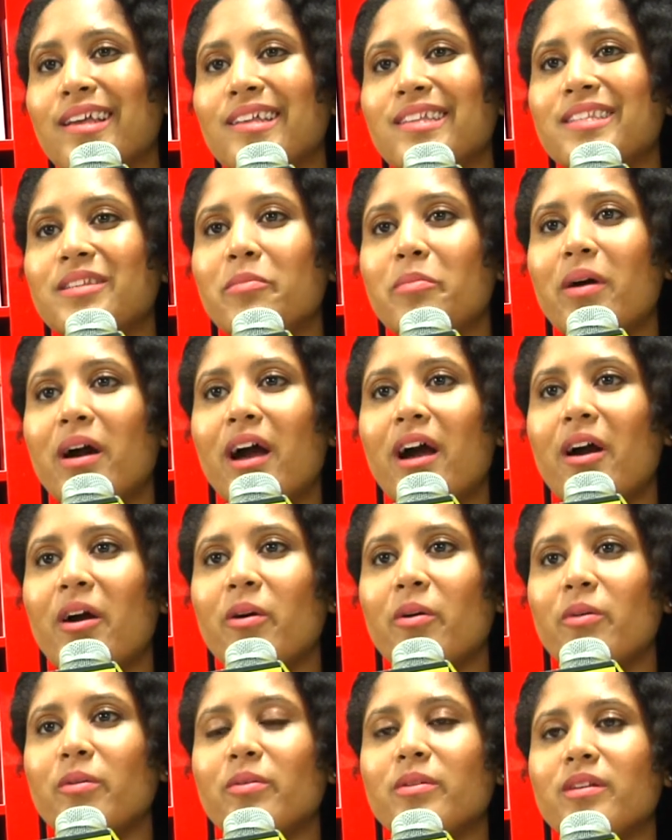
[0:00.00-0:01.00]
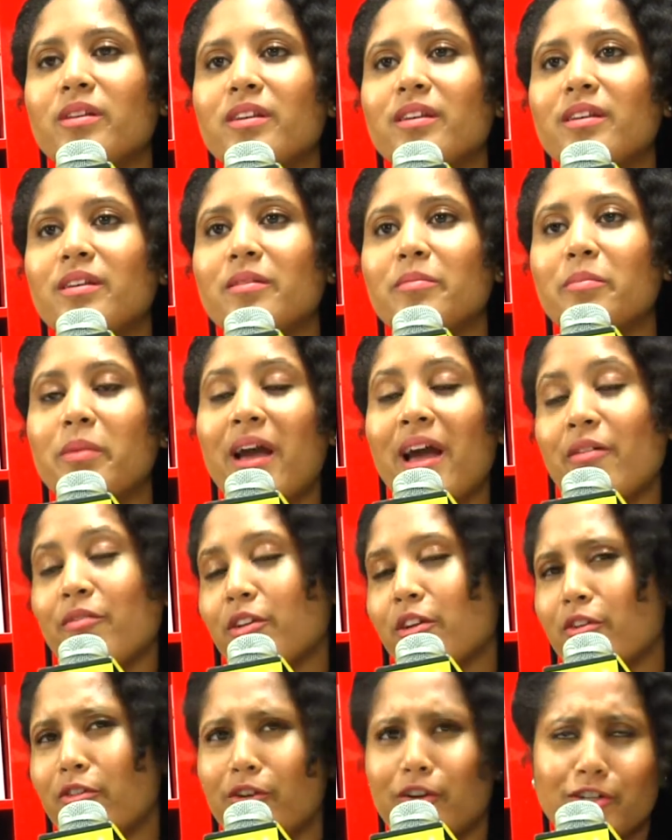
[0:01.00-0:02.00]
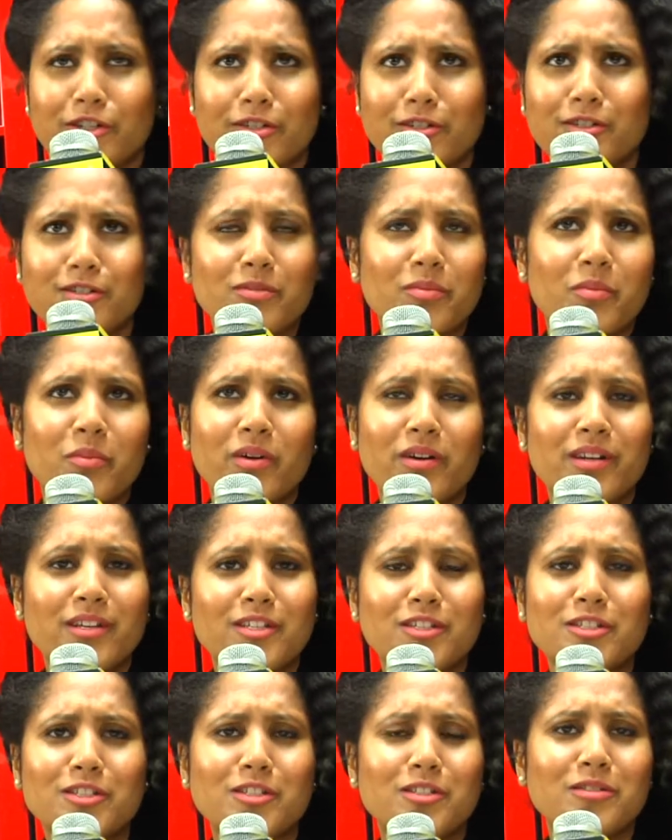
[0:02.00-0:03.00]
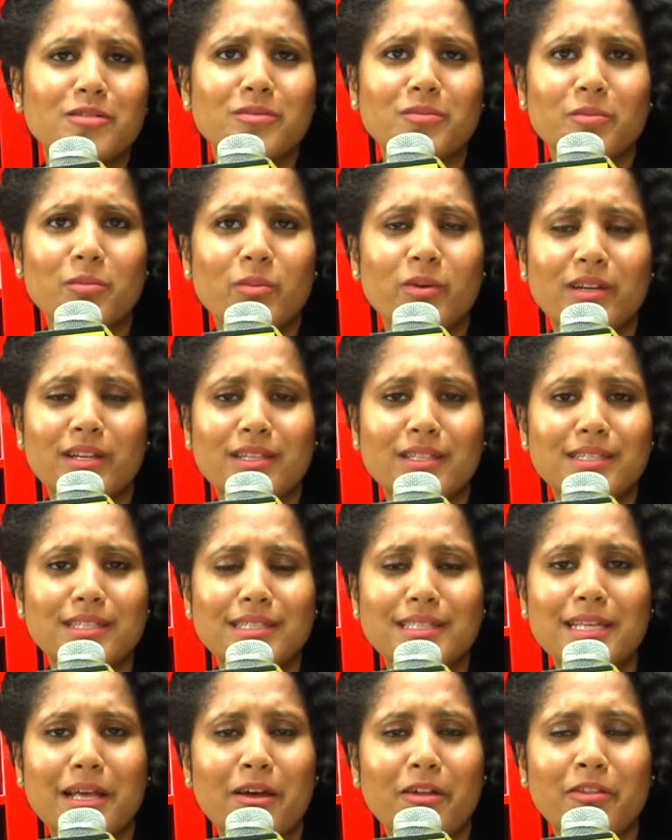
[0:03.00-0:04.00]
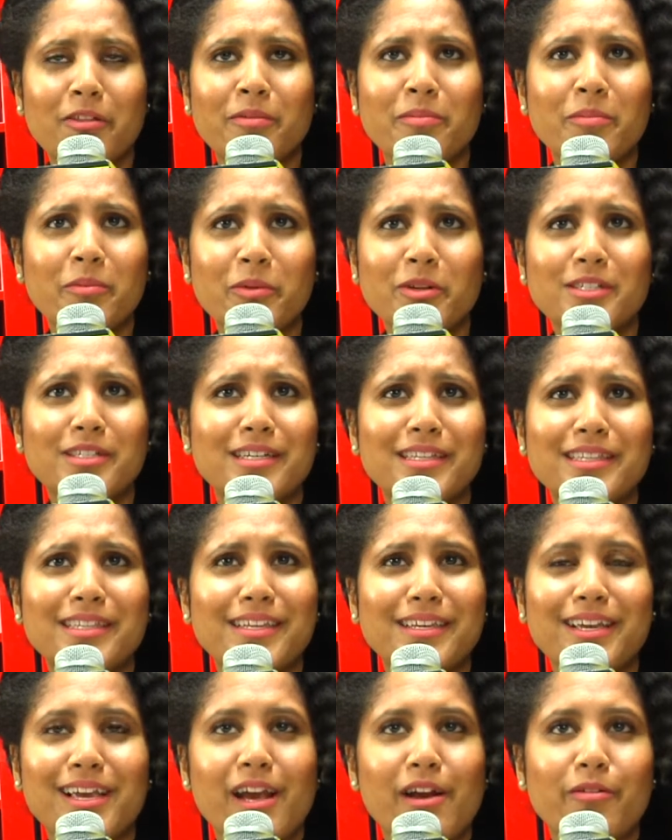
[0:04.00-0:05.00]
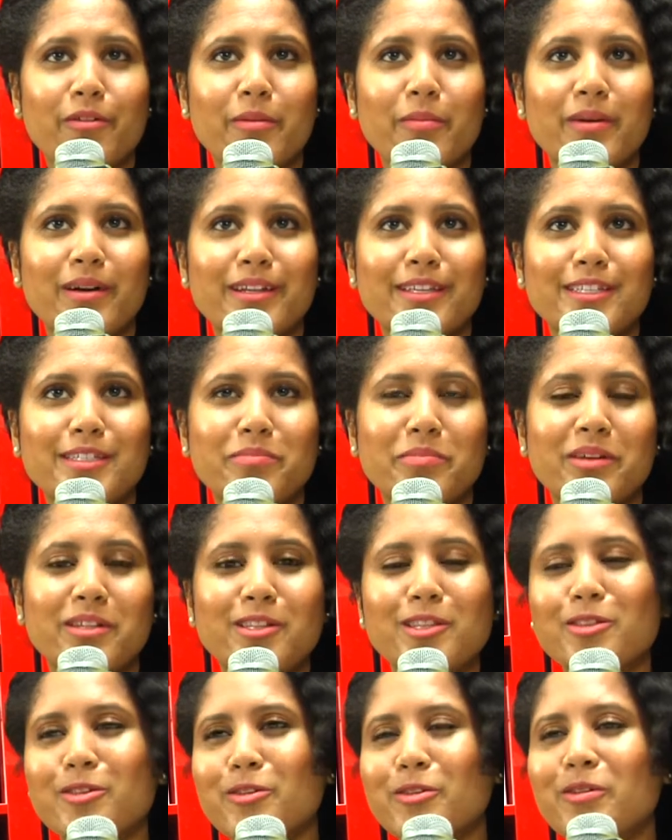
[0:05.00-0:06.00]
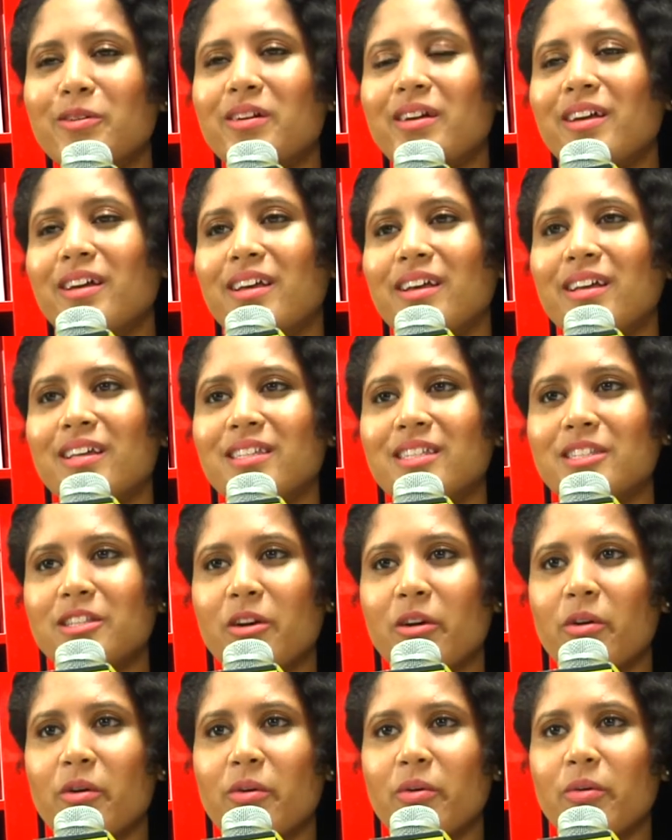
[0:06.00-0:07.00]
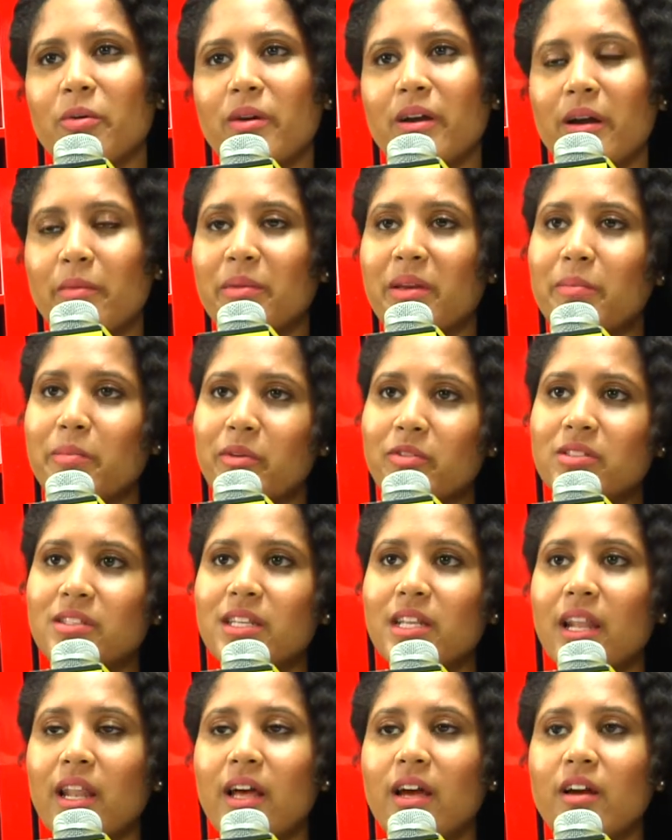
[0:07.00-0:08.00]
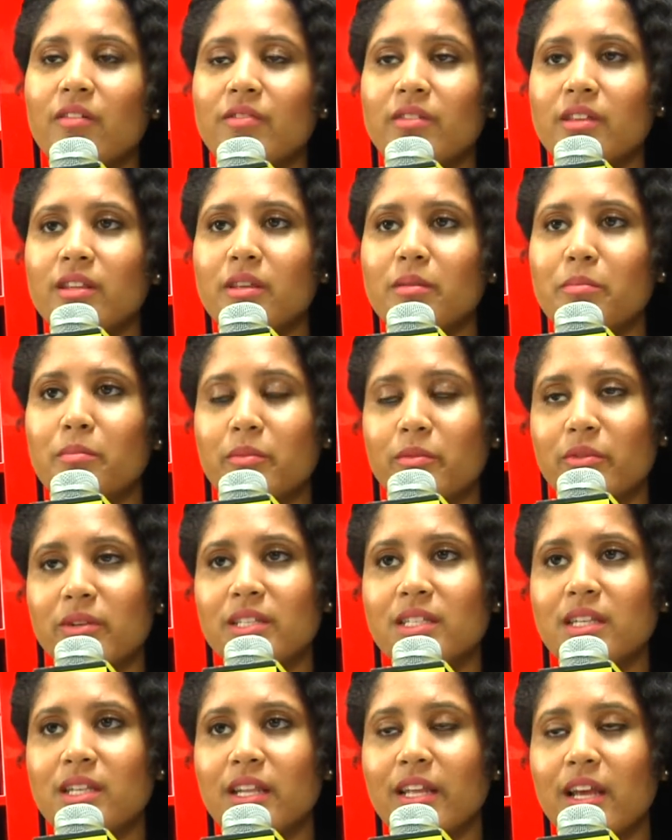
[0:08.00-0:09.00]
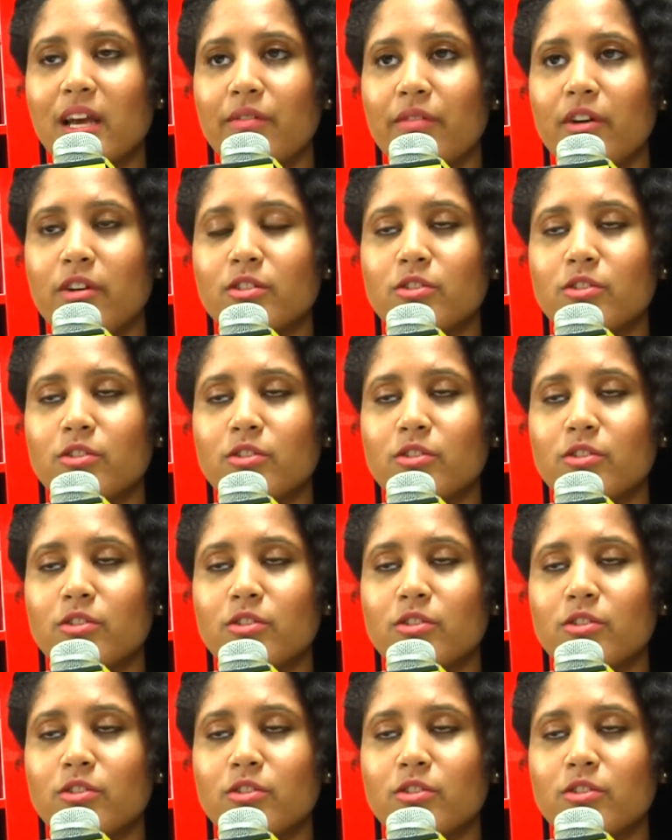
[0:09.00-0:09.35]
it's about having a crush on someone and just wanting to tell them, which I think everybody's been through. So, I mean, mostly love, and then recently I've